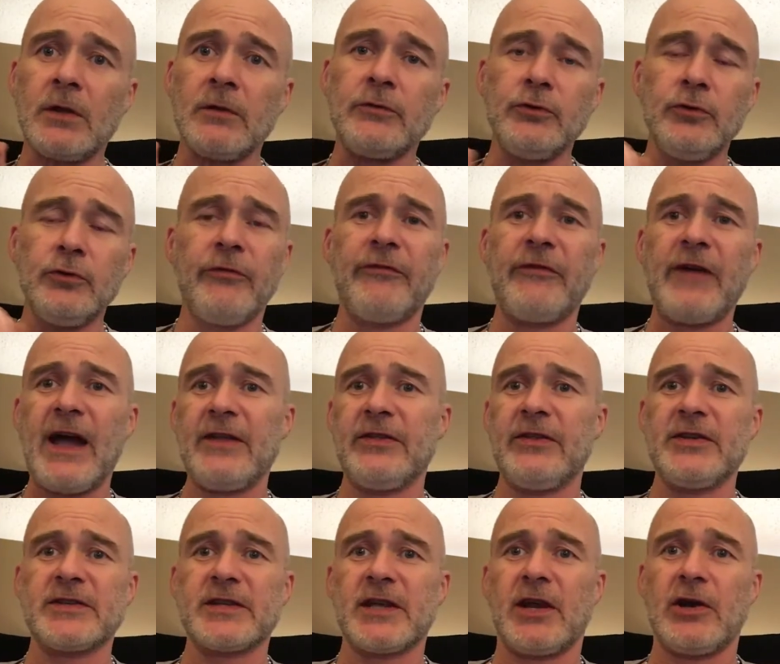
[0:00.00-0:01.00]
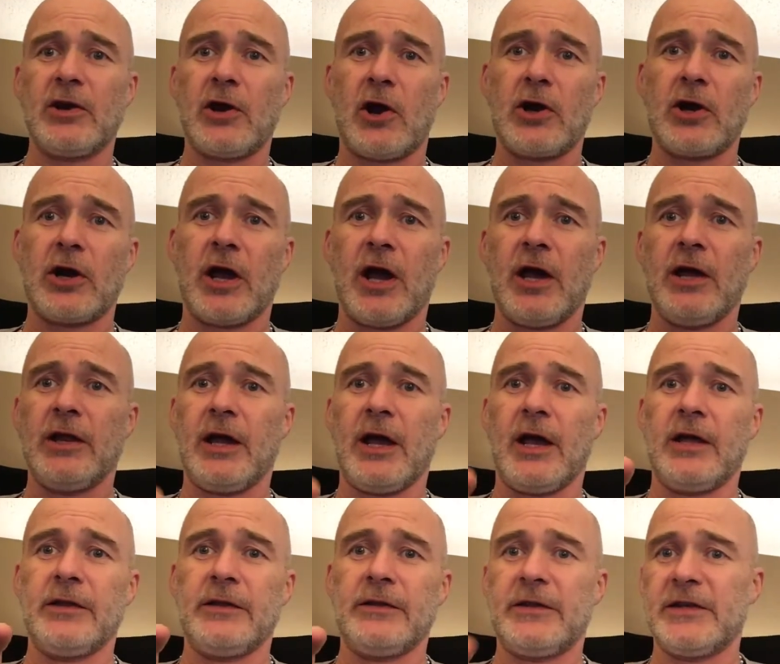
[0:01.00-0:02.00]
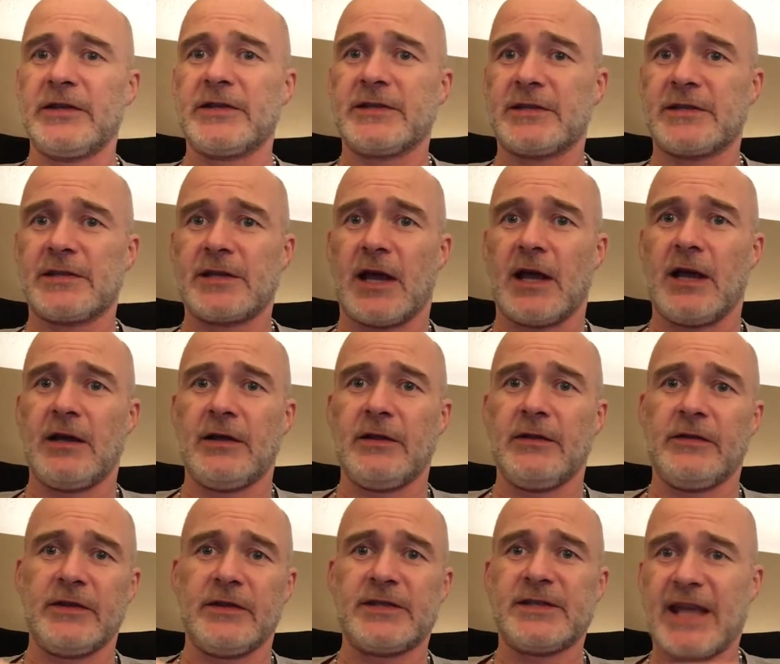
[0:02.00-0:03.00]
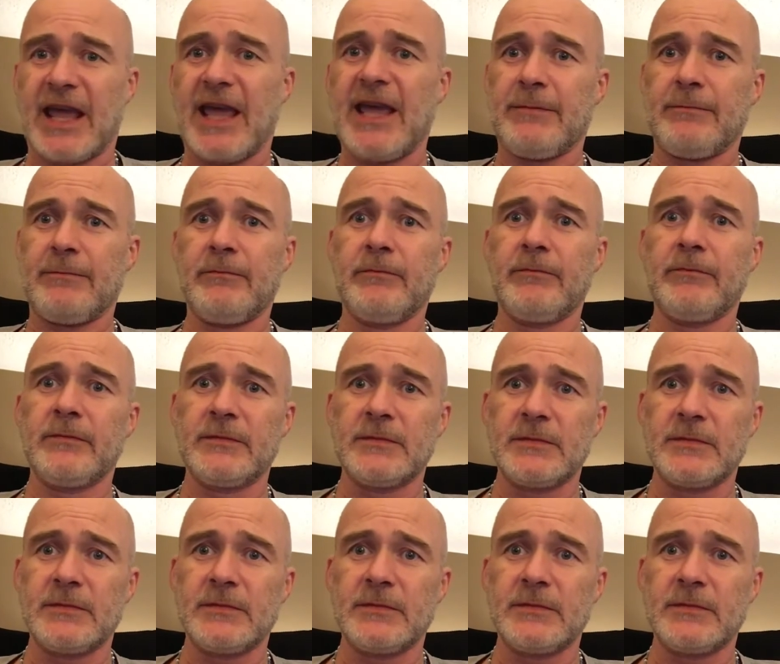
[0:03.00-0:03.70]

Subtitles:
You found this on the same